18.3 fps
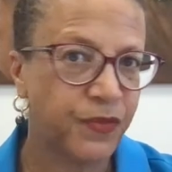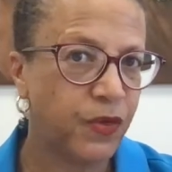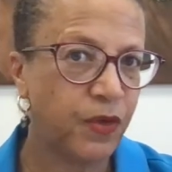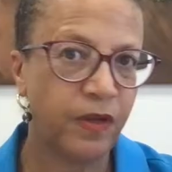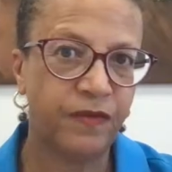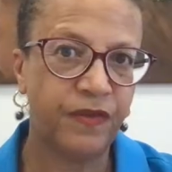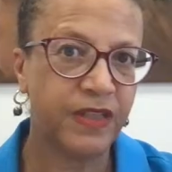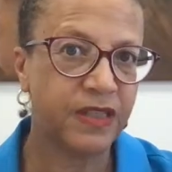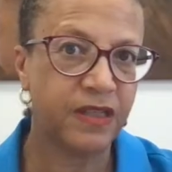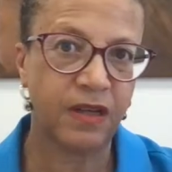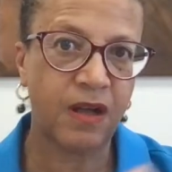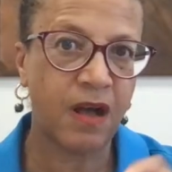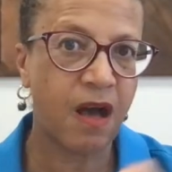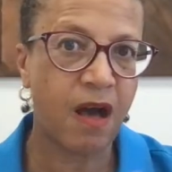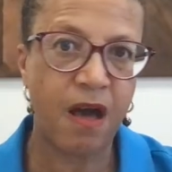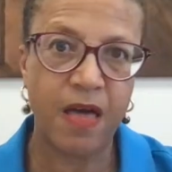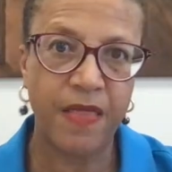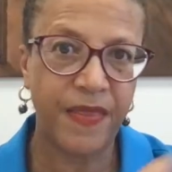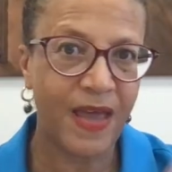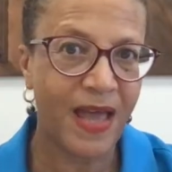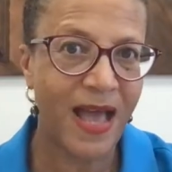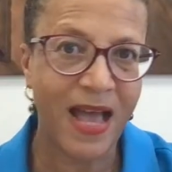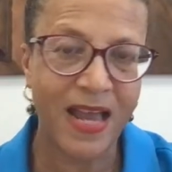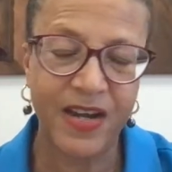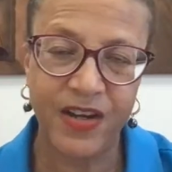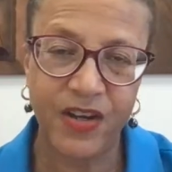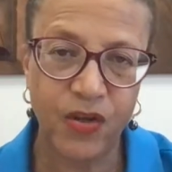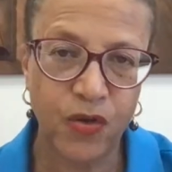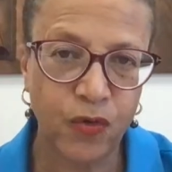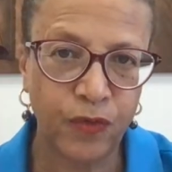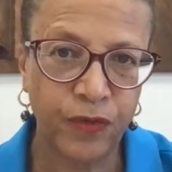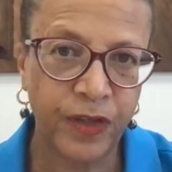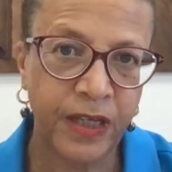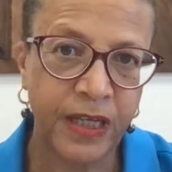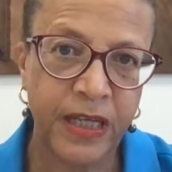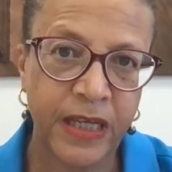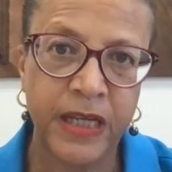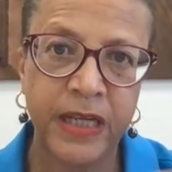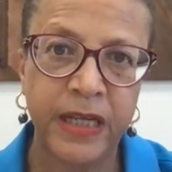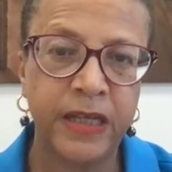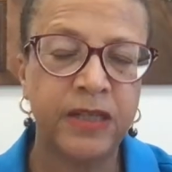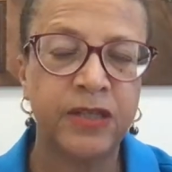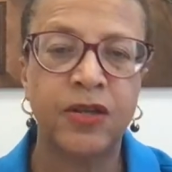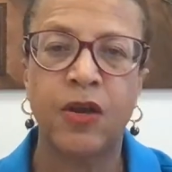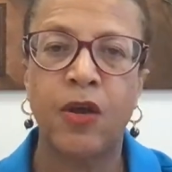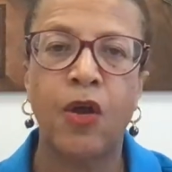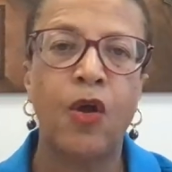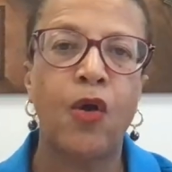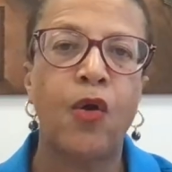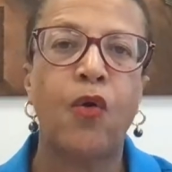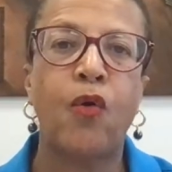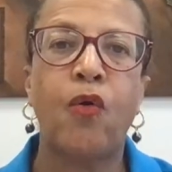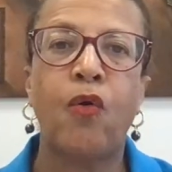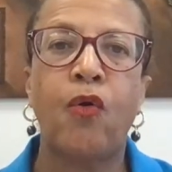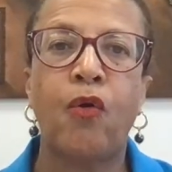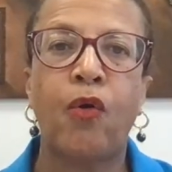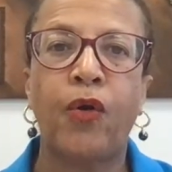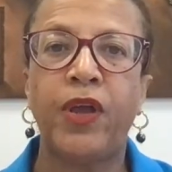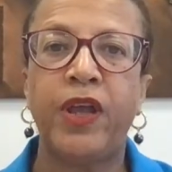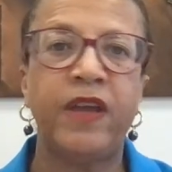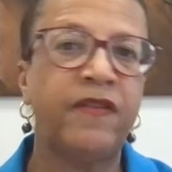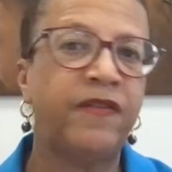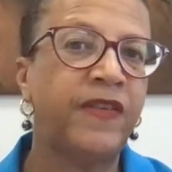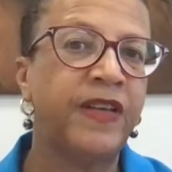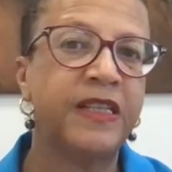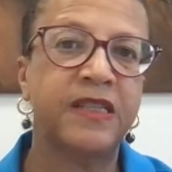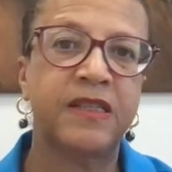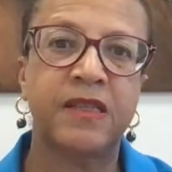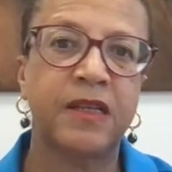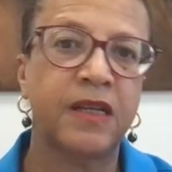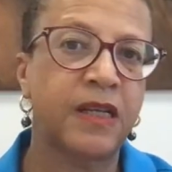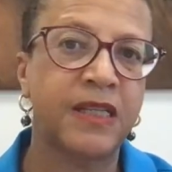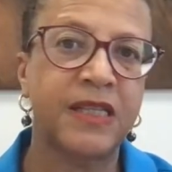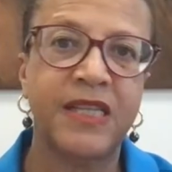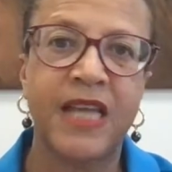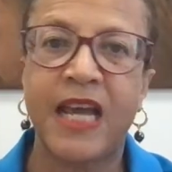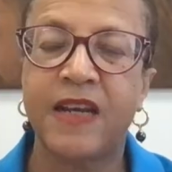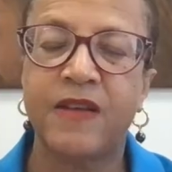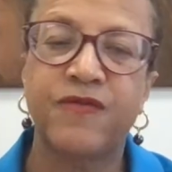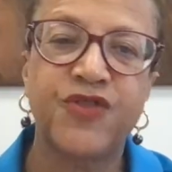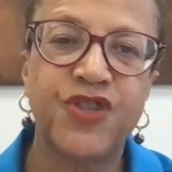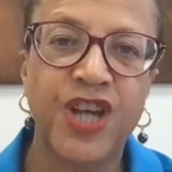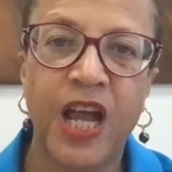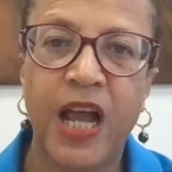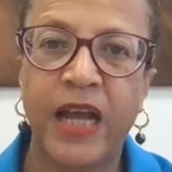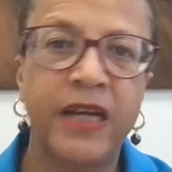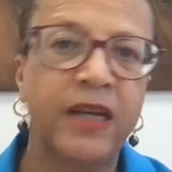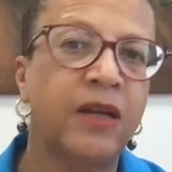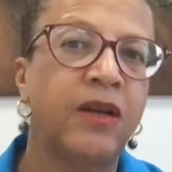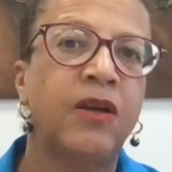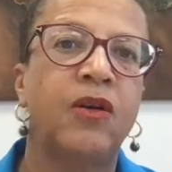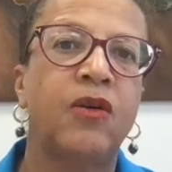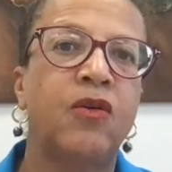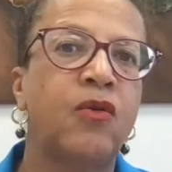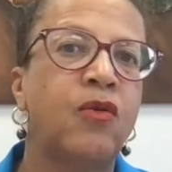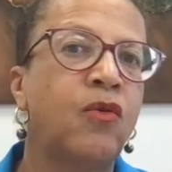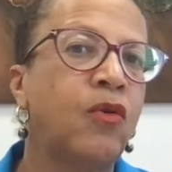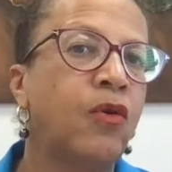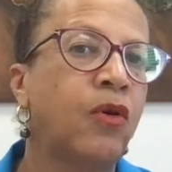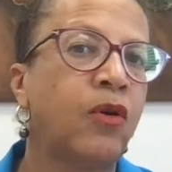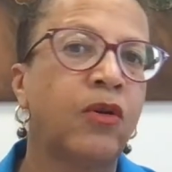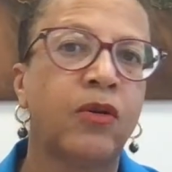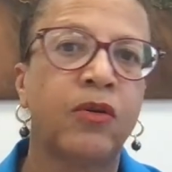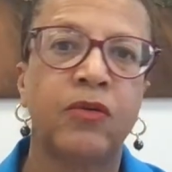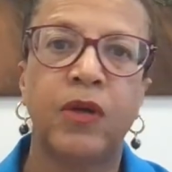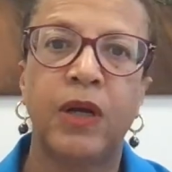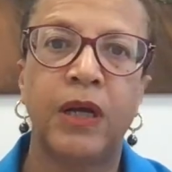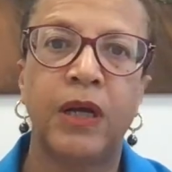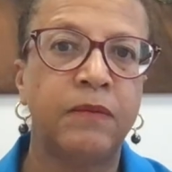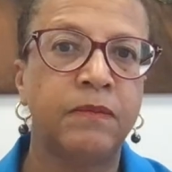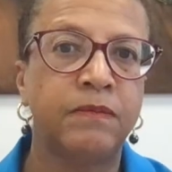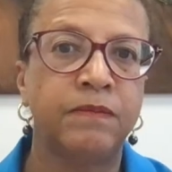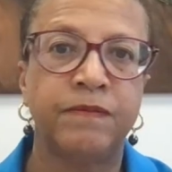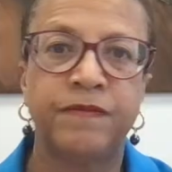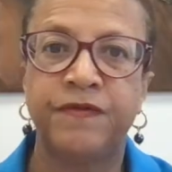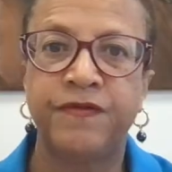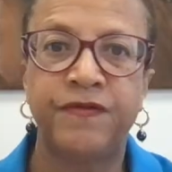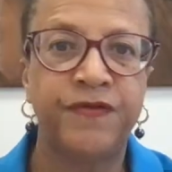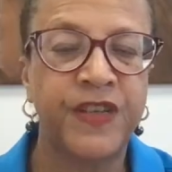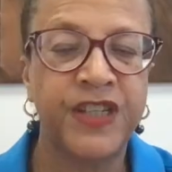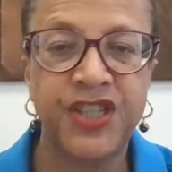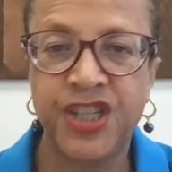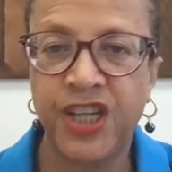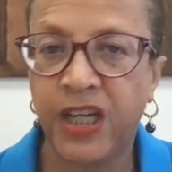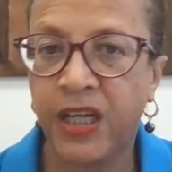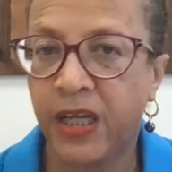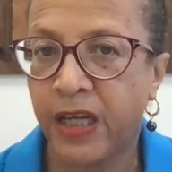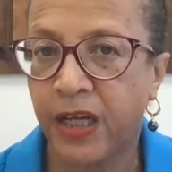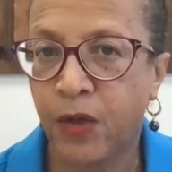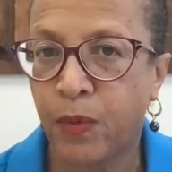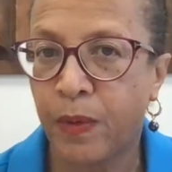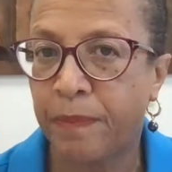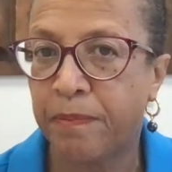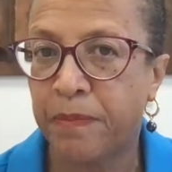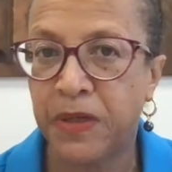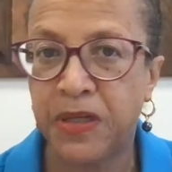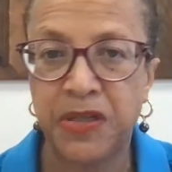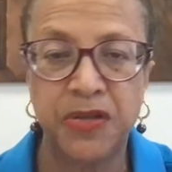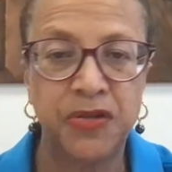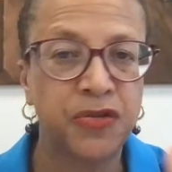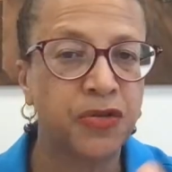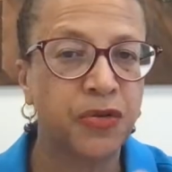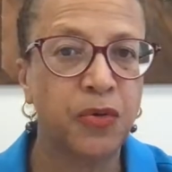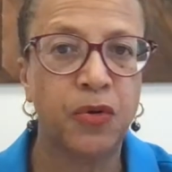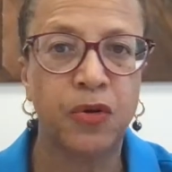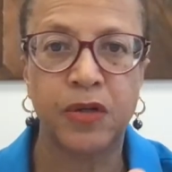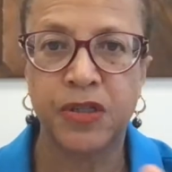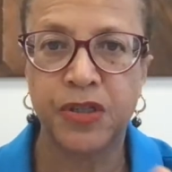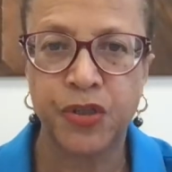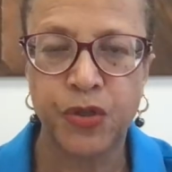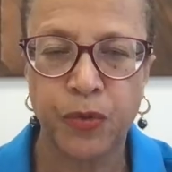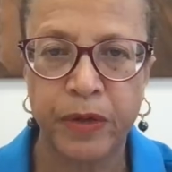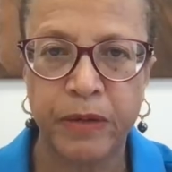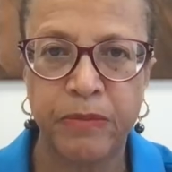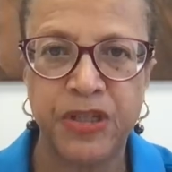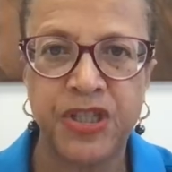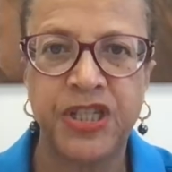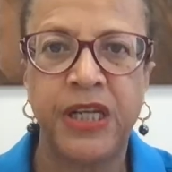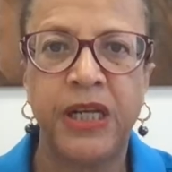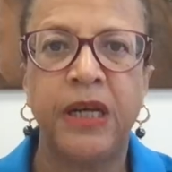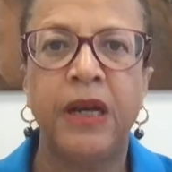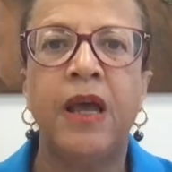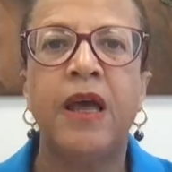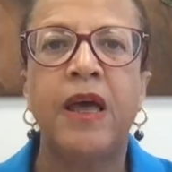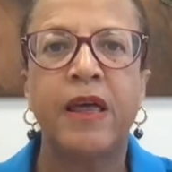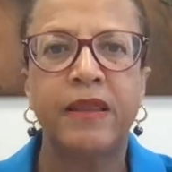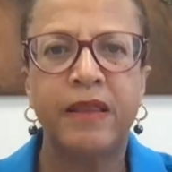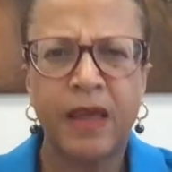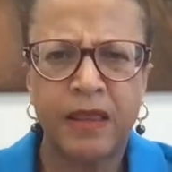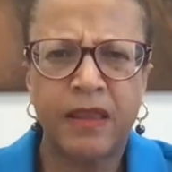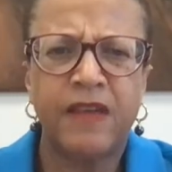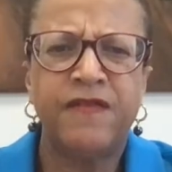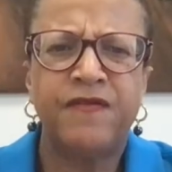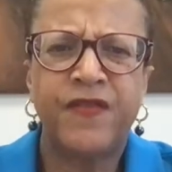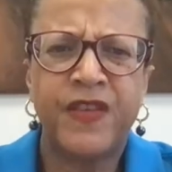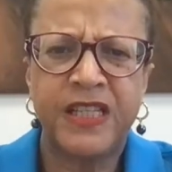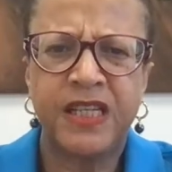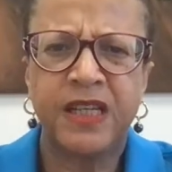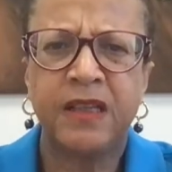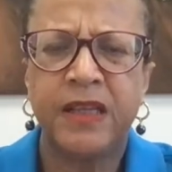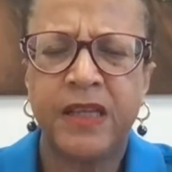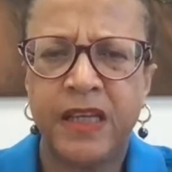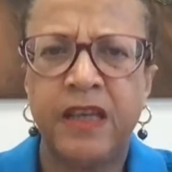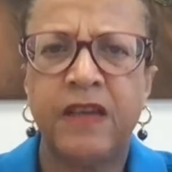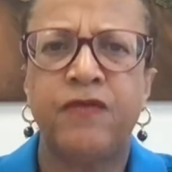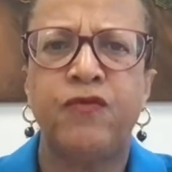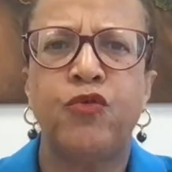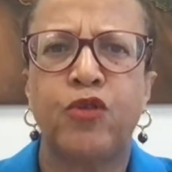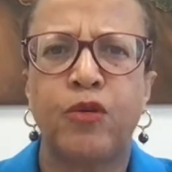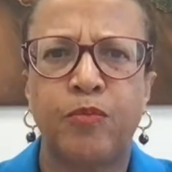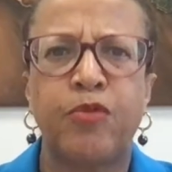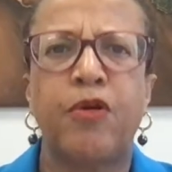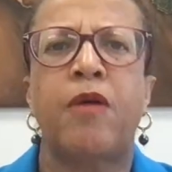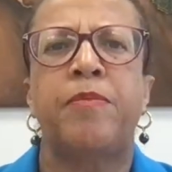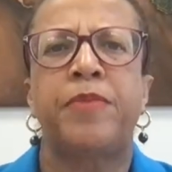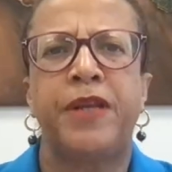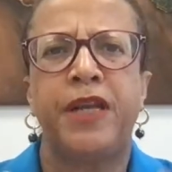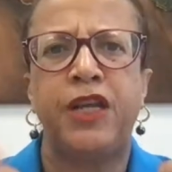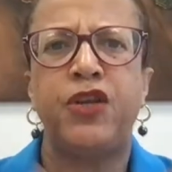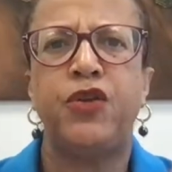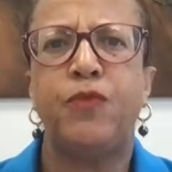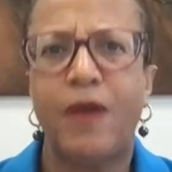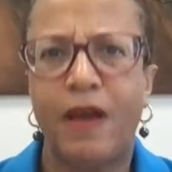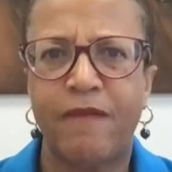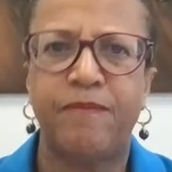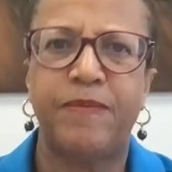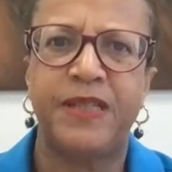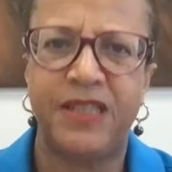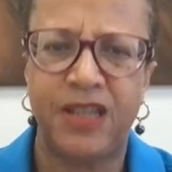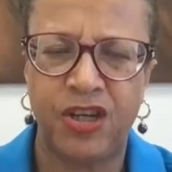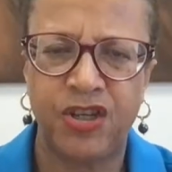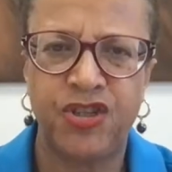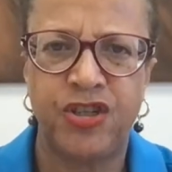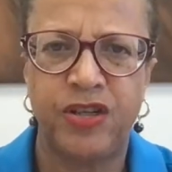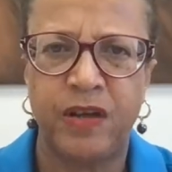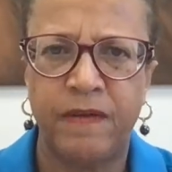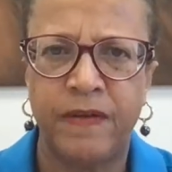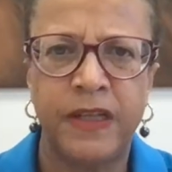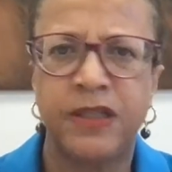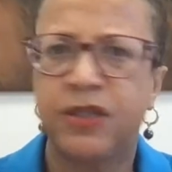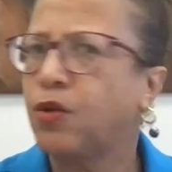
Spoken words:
If it's a car and they're handing over keys, or if it's a set of china or fishing equipment or a sewing machine, then they physically give you the property and you have possession of it.